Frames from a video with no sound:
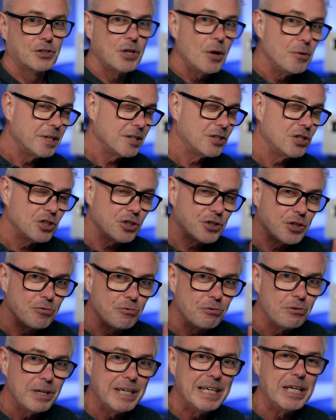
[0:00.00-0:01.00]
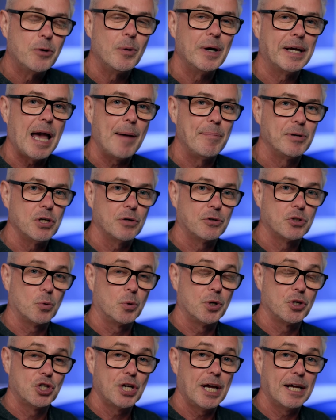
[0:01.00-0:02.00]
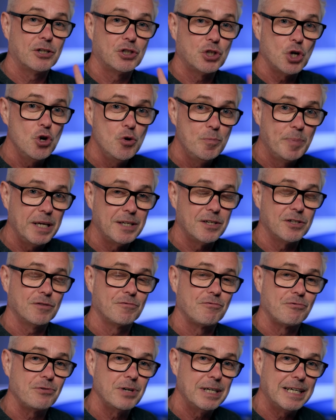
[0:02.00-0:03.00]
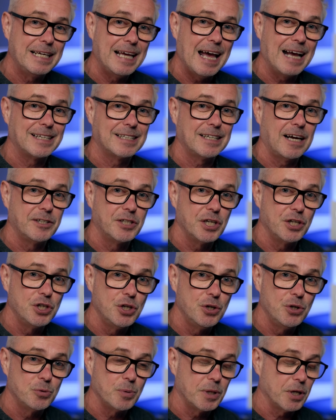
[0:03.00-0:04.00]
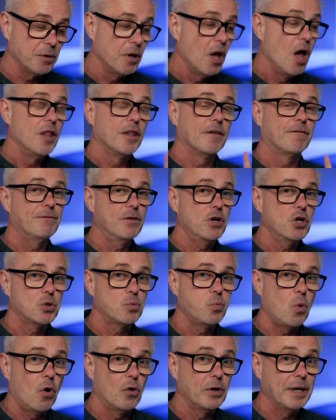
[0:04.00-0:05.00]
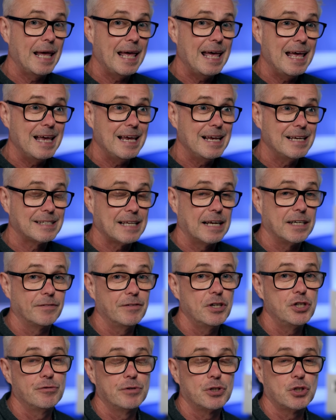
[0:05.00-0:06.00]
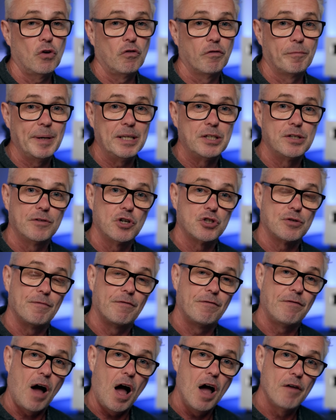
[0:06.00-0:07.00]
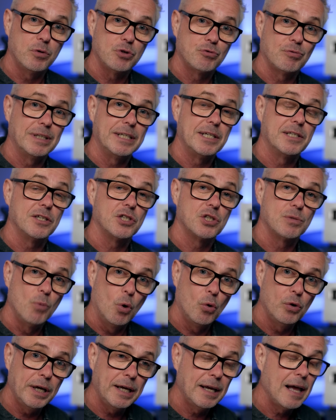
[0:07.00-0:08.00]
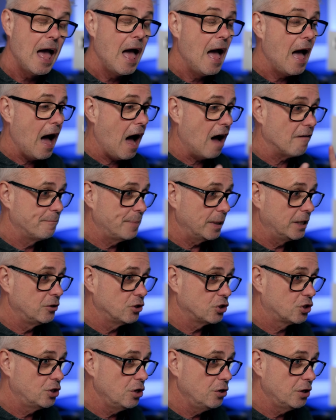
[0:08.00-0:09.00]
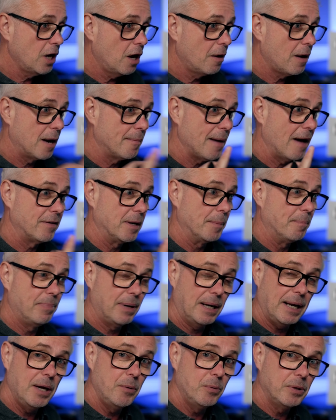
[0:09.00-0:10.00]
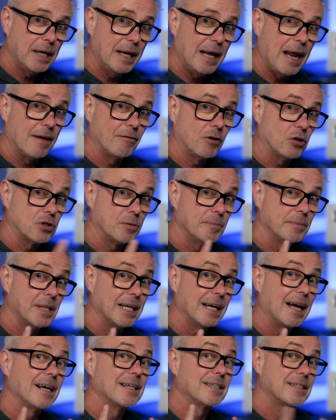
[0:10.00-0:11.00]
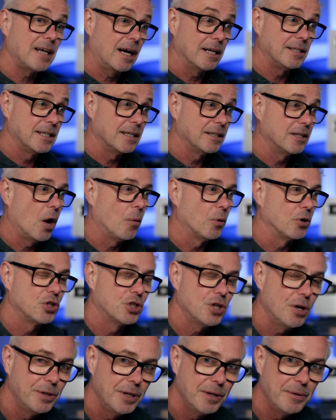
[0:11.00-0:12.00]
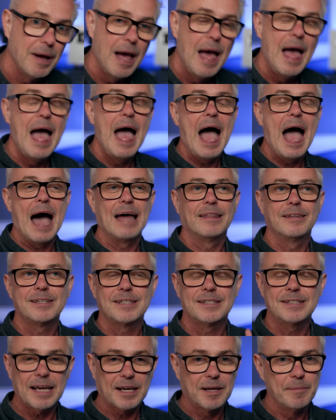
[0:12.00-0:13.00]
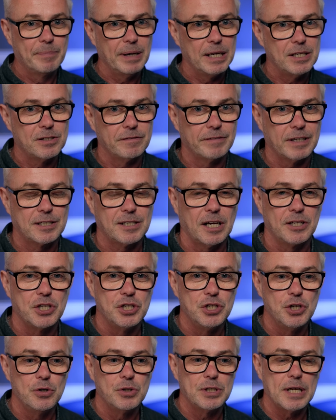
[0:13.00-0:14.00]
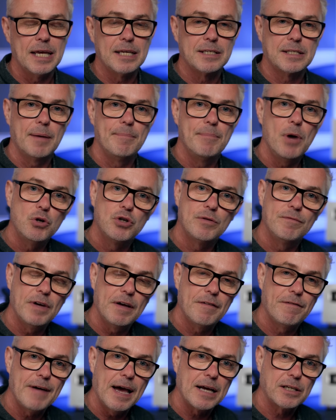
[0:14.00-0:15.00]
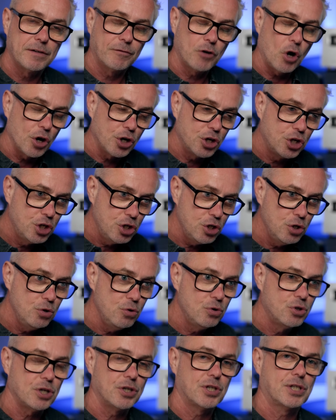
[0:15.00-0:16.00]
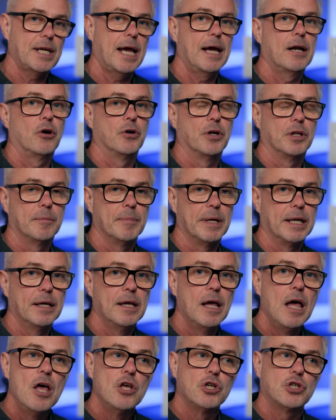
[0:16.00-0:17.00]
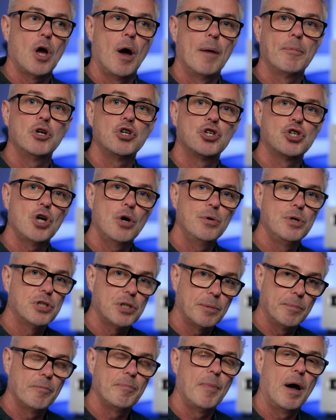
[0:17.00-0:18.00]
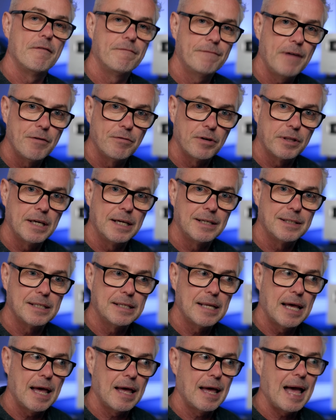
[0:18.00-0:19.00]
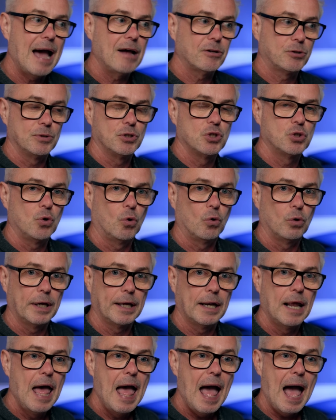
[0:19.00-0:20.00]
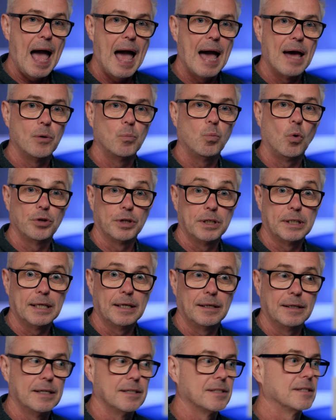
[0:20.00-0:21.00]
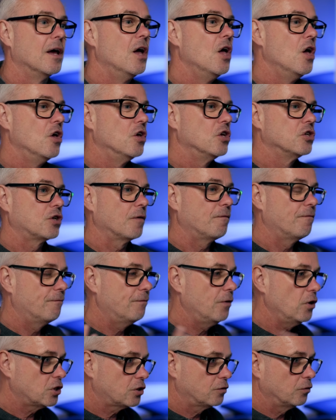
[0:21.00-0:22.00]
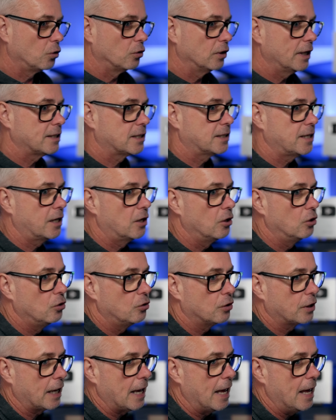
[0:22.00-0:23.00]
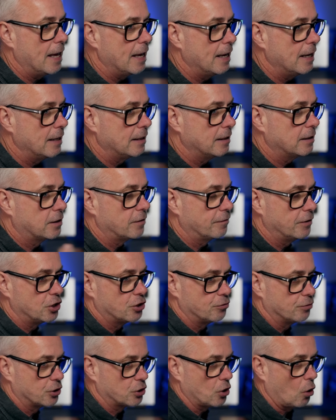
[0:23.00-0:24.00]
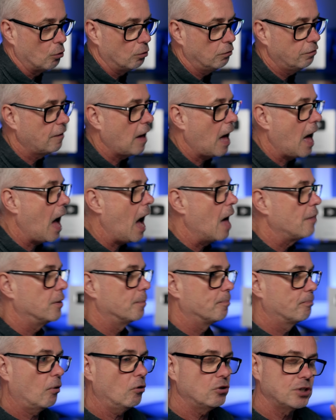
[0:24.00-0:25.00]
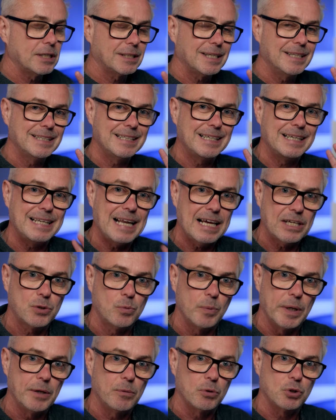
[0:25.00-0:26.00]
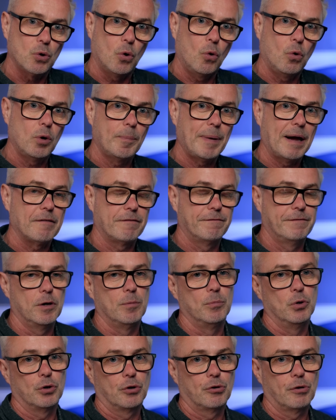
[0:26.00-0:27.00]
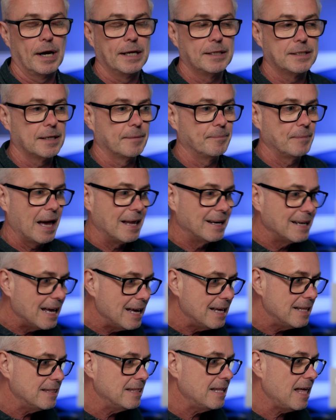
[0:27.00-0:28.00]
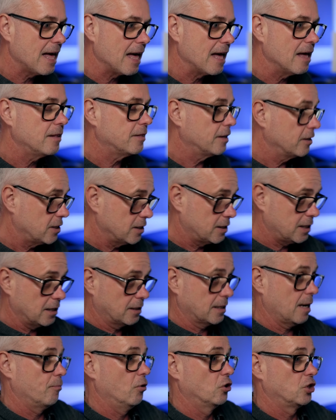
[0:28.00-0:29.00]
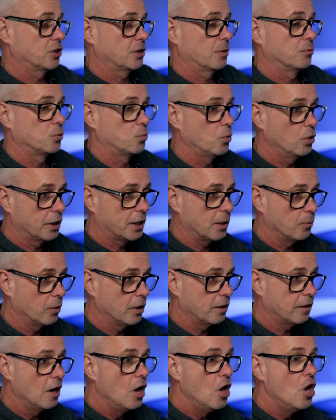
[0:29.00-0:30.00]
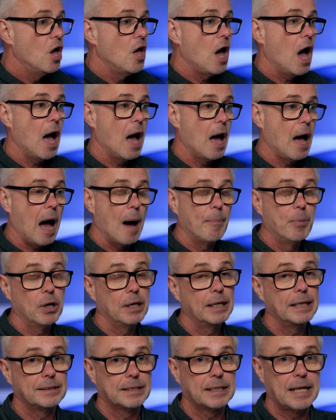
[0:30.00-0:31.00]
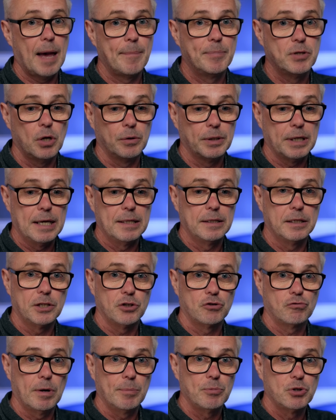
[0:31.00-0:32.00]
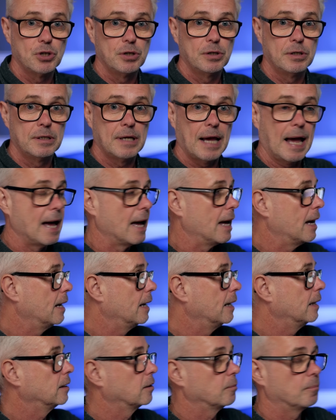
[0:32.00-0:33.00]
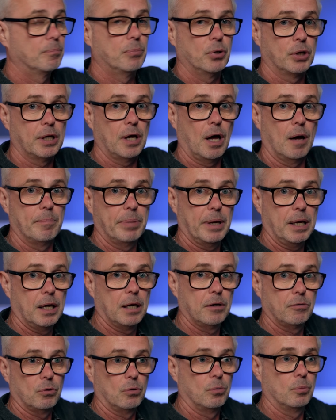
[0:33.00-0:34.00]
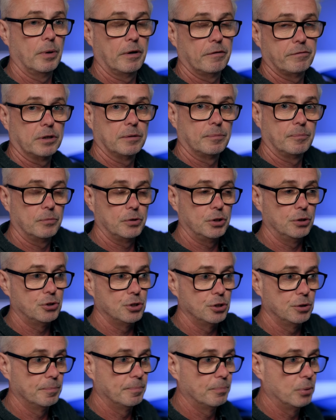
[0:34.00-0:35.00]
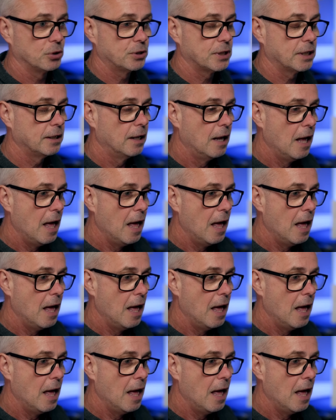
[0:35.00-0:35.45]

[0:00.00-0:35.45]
So this is just a really quick episode because I want to share two pieces of really exciting news with you. The first one is that DaVinci Resolve beta version 5 was released this morning. I've been in the studio and I'm having a play with it and I've got something exciting that I want to show you. And the second piece of exciting news is that Motion VFX have got a huge sale on at the minute. So I'm going to show you some of my favorite things in there, how to install it and what the deal is. So first of all, let's take a look in DaVinci Resolve the project I did last week was all about Film Look Creator, and in there, this is the exact project I was working with. Uh, I'll put a link to that episode in the description and put it up here or wherever YouTube puts it.